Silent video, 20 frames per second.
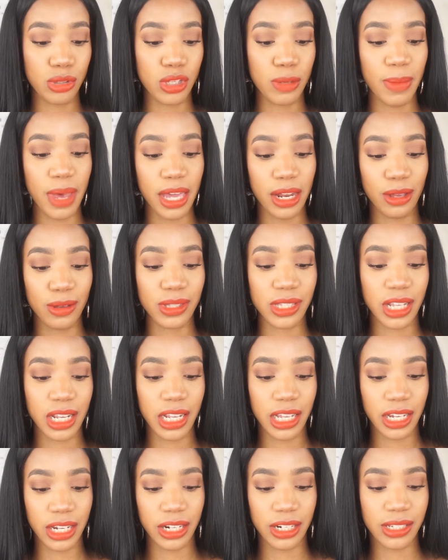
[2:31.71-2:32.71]
Tomatoes
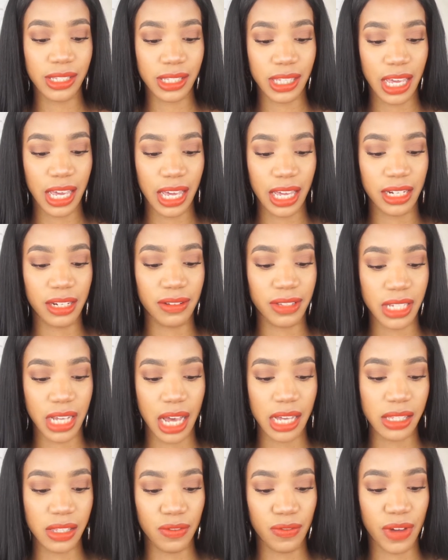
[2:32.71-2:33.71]
Clear Skin
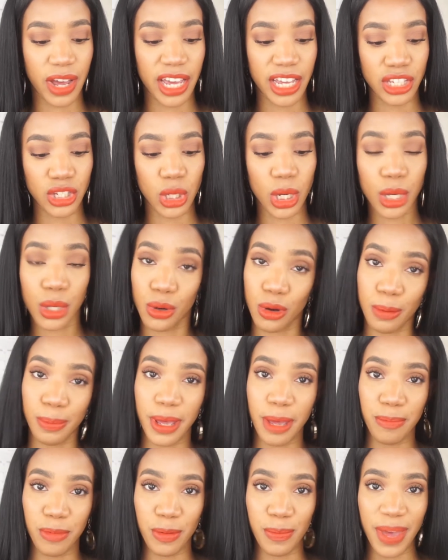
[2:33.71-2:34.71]
Detoxifying Charcoal
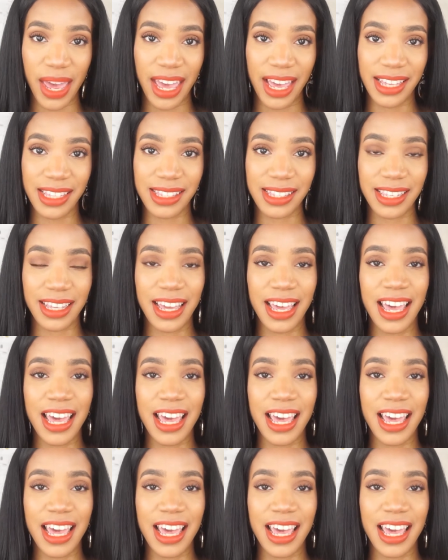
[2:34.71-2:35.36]
Paper Mask.